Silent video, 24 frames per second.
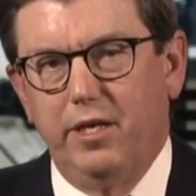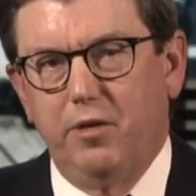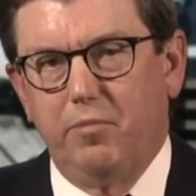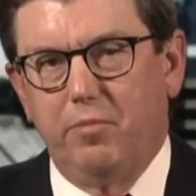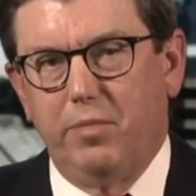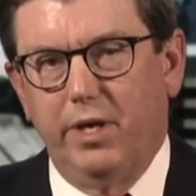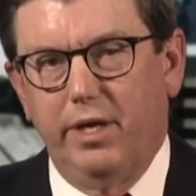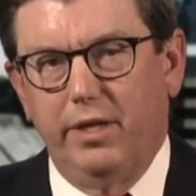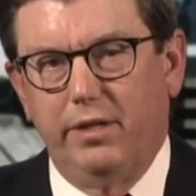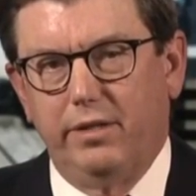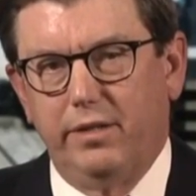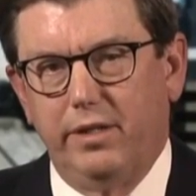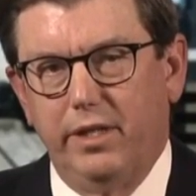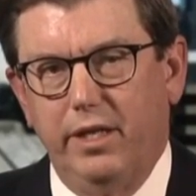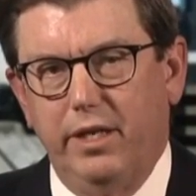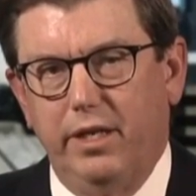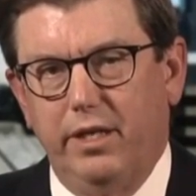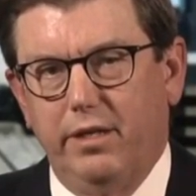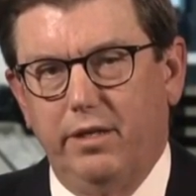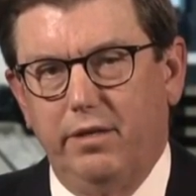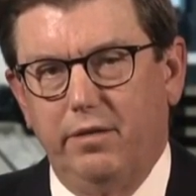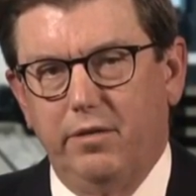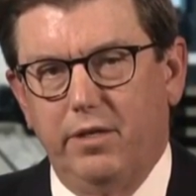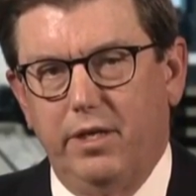But I think
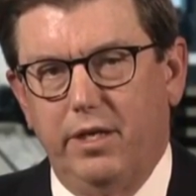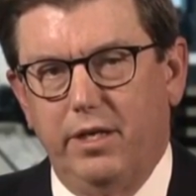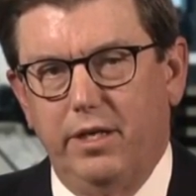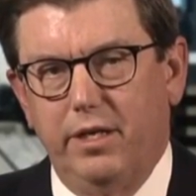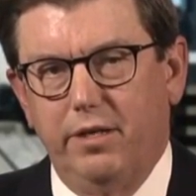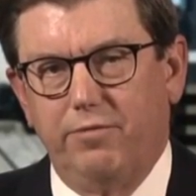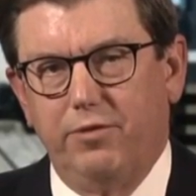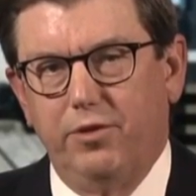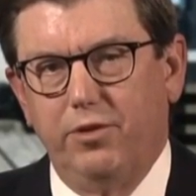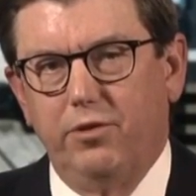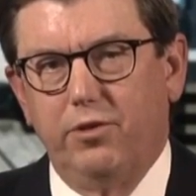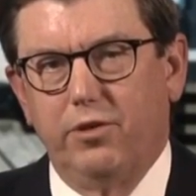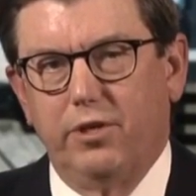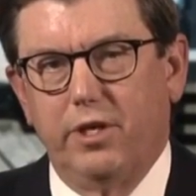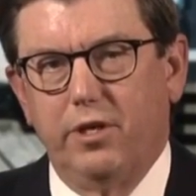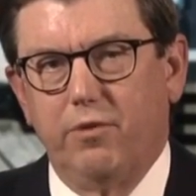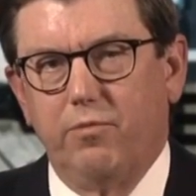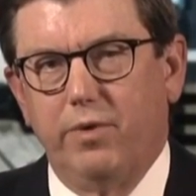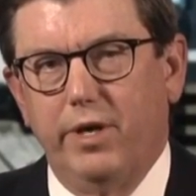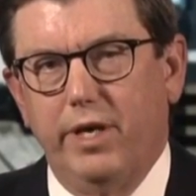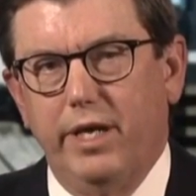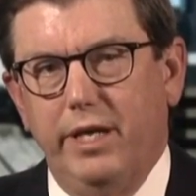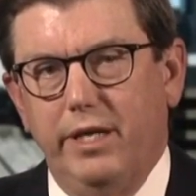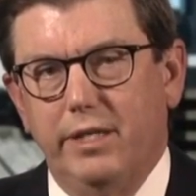uh, if you look at
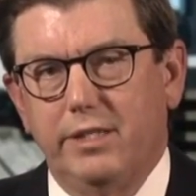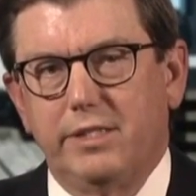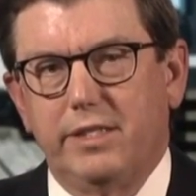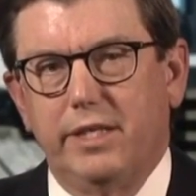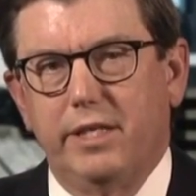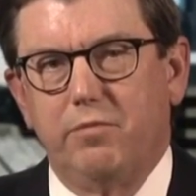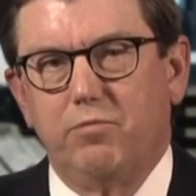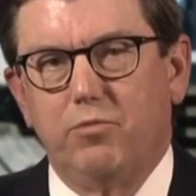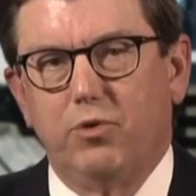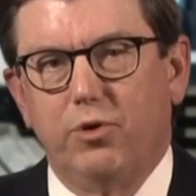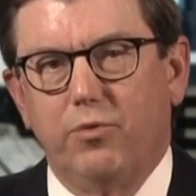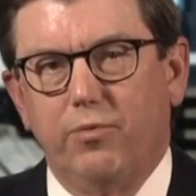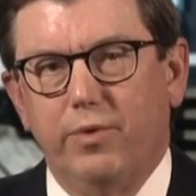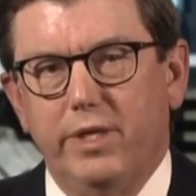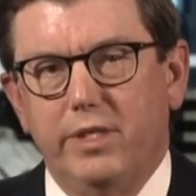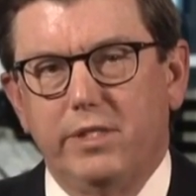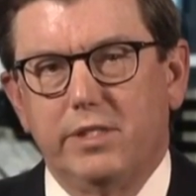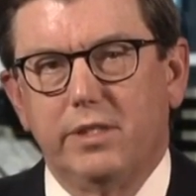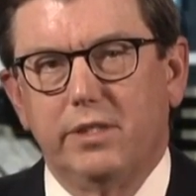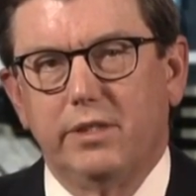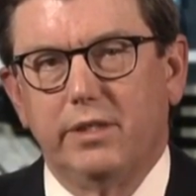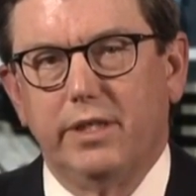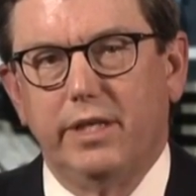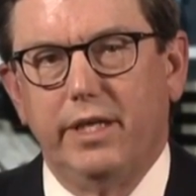what he has said more
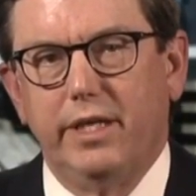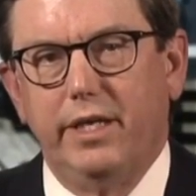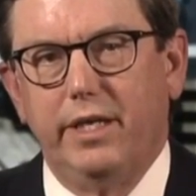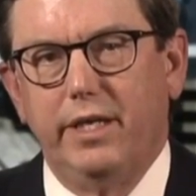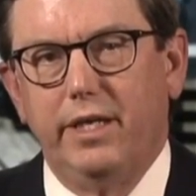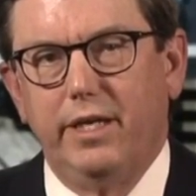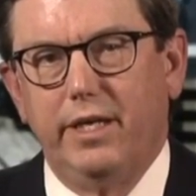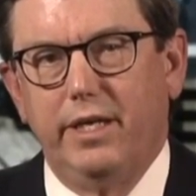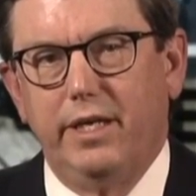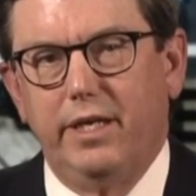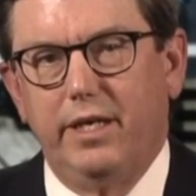recently,